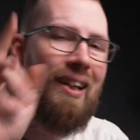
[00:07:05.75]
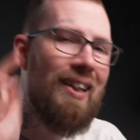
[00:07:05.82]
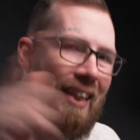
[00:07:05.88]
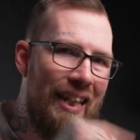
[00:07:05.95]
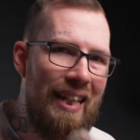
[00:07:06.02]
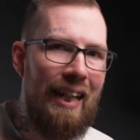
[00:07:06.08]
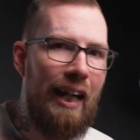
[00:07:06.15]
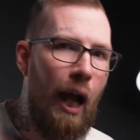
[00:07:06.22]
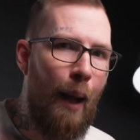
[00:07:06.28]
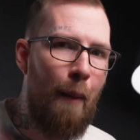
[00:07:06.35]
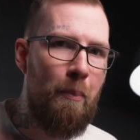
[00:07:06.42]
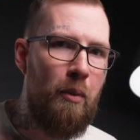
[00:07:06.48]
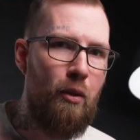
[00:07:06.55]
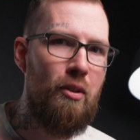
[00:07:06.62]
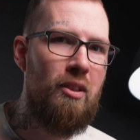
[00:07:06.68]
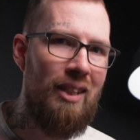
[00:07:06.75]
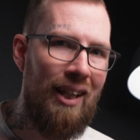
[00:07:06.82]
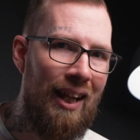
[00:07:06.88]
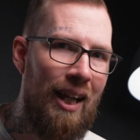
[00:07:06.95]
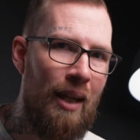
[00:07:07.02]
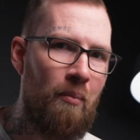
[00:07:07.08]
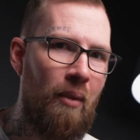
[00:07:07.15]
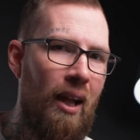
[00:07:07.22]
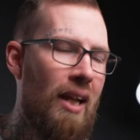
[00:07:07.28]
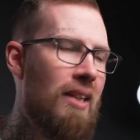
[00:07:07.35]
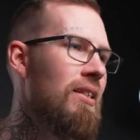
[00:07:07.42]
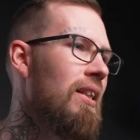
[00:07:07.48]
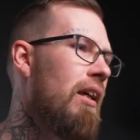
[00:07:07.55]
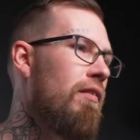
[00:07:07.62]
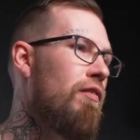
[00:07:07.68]
cleaning up your
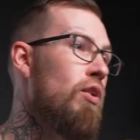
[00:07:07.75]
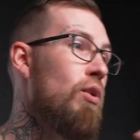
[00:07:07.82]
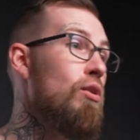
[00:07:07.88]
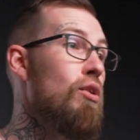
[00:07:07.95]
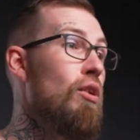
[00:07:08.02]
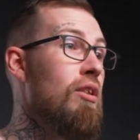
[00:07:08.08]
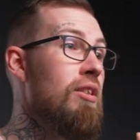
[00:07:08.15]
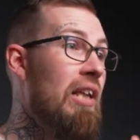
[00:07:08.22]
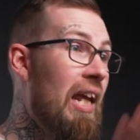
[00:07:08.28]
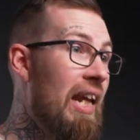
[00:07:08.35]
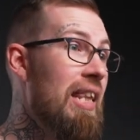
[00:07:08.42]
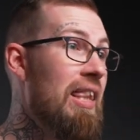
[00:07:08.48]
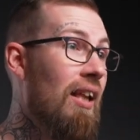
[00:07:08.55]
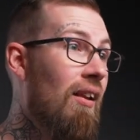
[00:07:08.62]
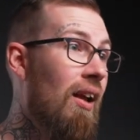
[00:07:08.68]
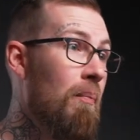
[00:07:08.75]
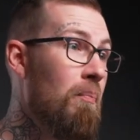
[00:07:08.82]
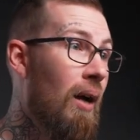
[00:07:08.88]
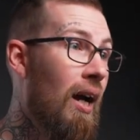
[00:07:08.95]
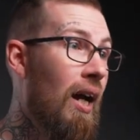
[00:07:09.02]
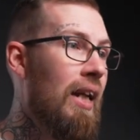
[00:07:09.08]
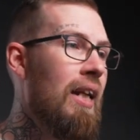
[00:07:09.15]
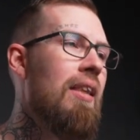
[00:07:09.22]
timelines. If yours looks anything like mine,